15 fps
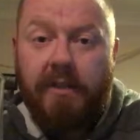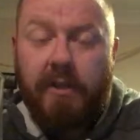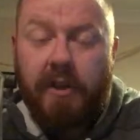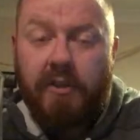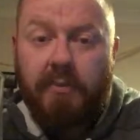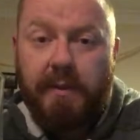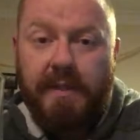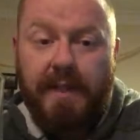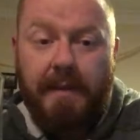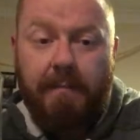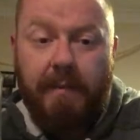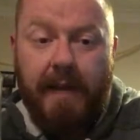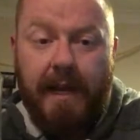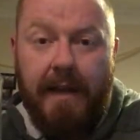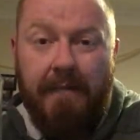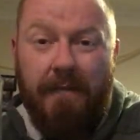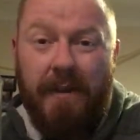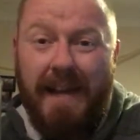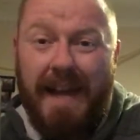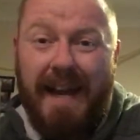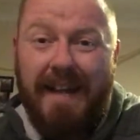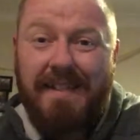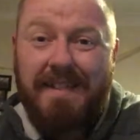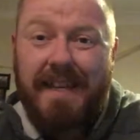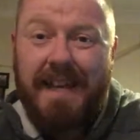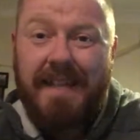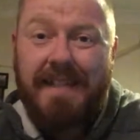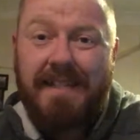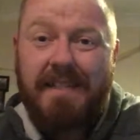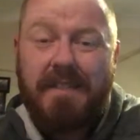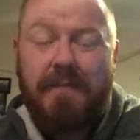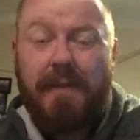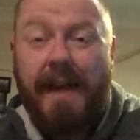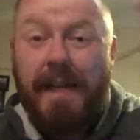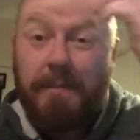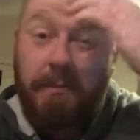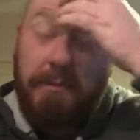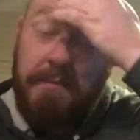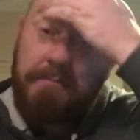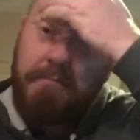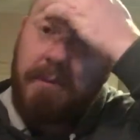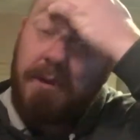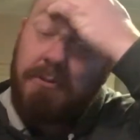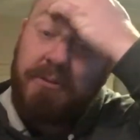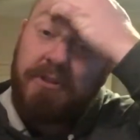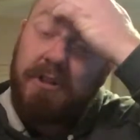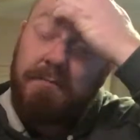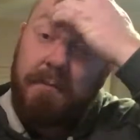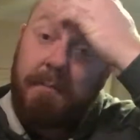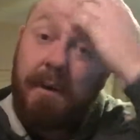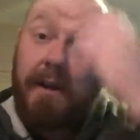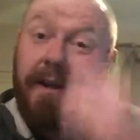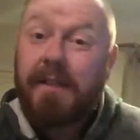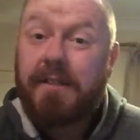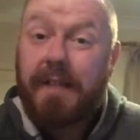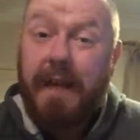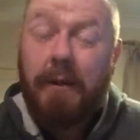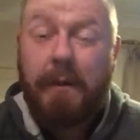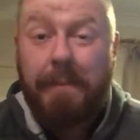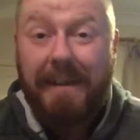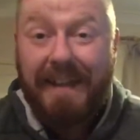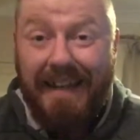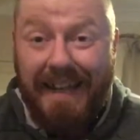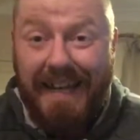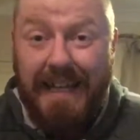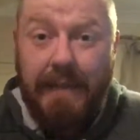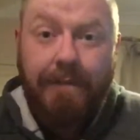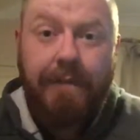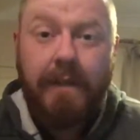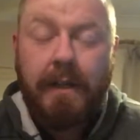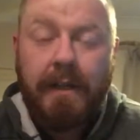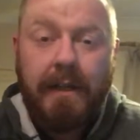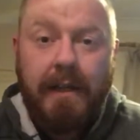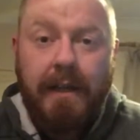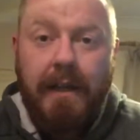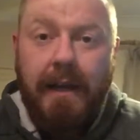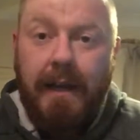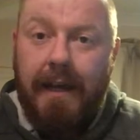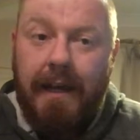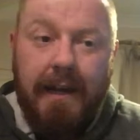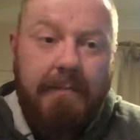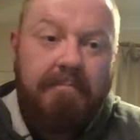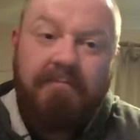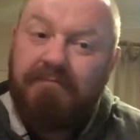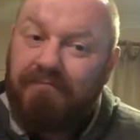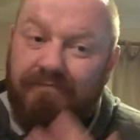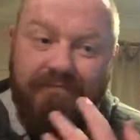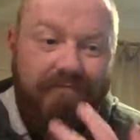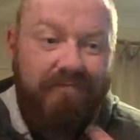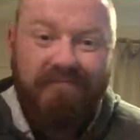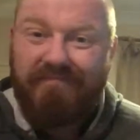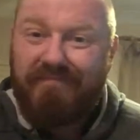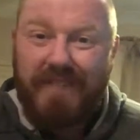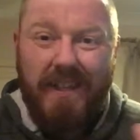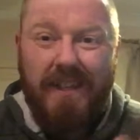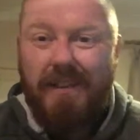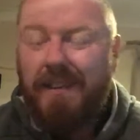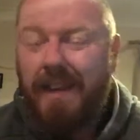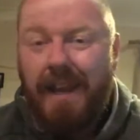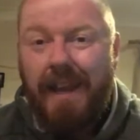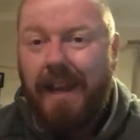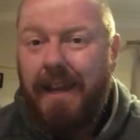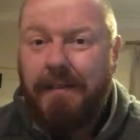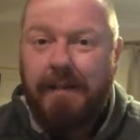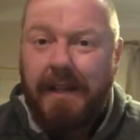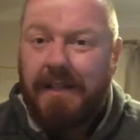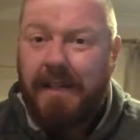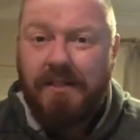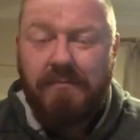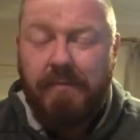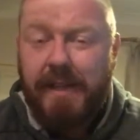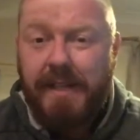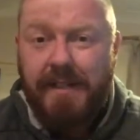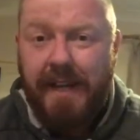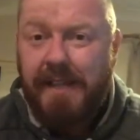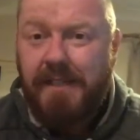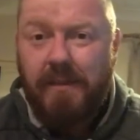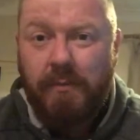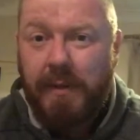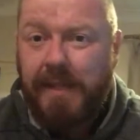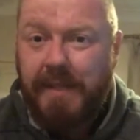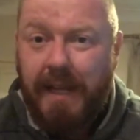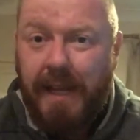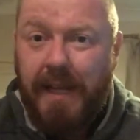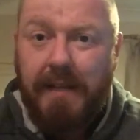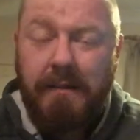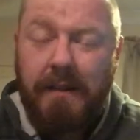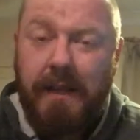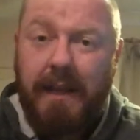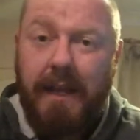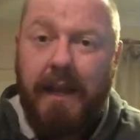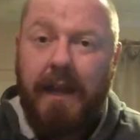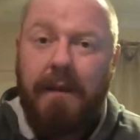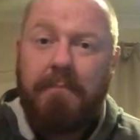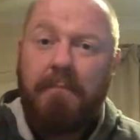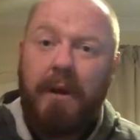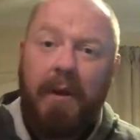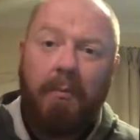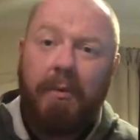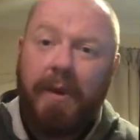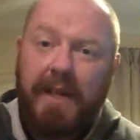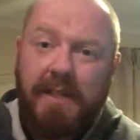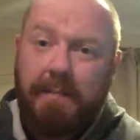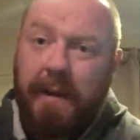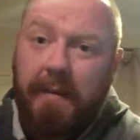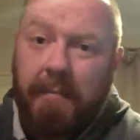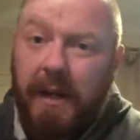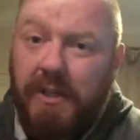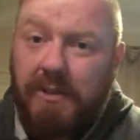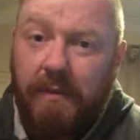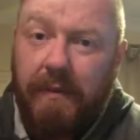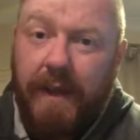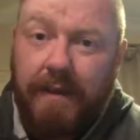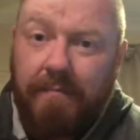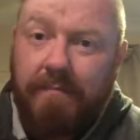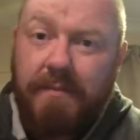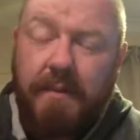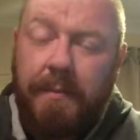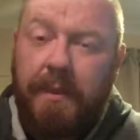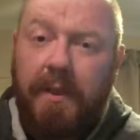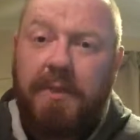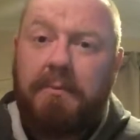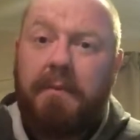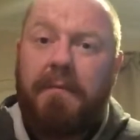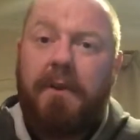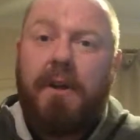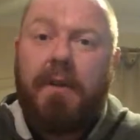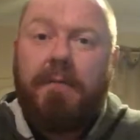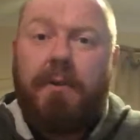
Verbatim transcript: Scotch Whisky Beer, 3 out of 10. This is available in most supermarkets now, I believe. Um, it doesn't really taste of whiskey. Um, I wouldn't expect much of it, to be honest with you.